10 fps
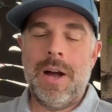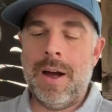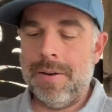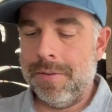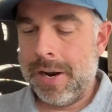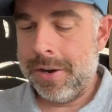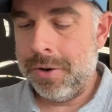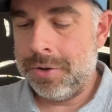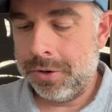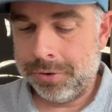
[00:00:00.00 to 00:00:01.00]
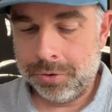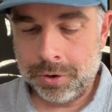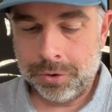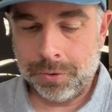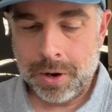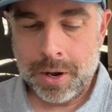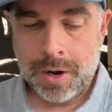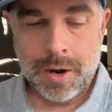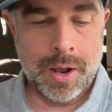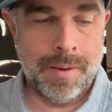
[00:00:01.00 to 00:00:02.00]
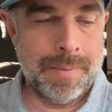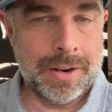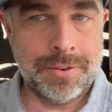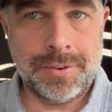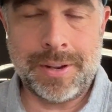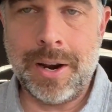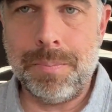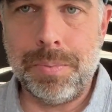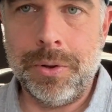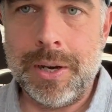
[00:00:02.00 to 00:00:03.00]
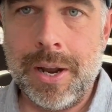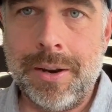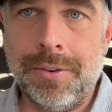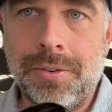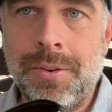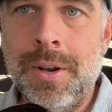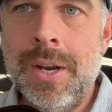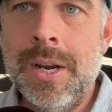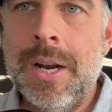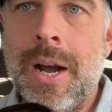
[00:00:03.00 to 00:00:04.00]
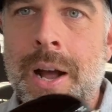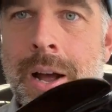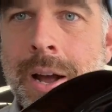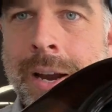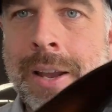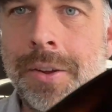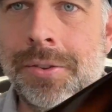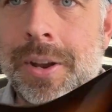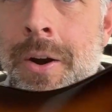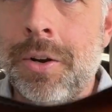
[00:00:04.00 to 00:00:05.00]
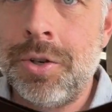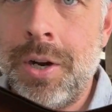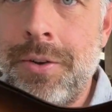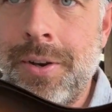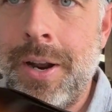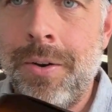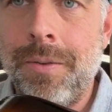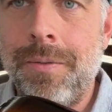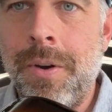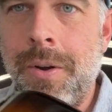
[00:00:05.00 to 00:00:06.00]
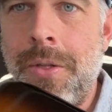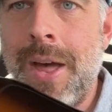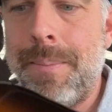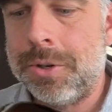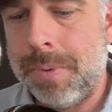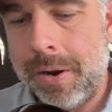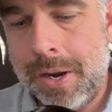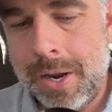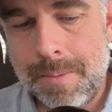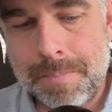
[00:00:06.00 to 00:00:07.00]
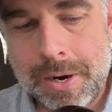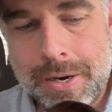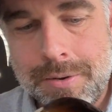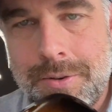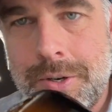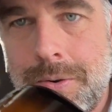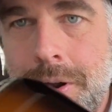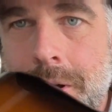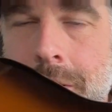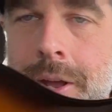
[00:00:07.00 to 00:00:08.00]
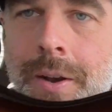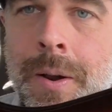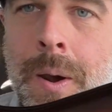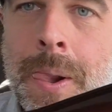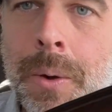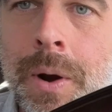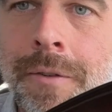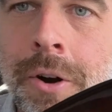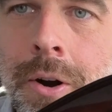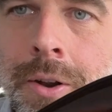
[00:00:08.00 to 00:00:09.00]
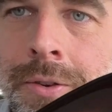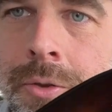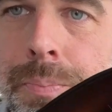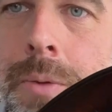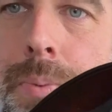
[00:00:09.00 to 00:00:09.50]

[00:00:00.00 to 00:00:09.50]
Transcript: I've never had to adjust the truss rod. It's set up really nice. I guess Eric Johnson, I don't know that much about him, but I do know that what I've heard is he's pretty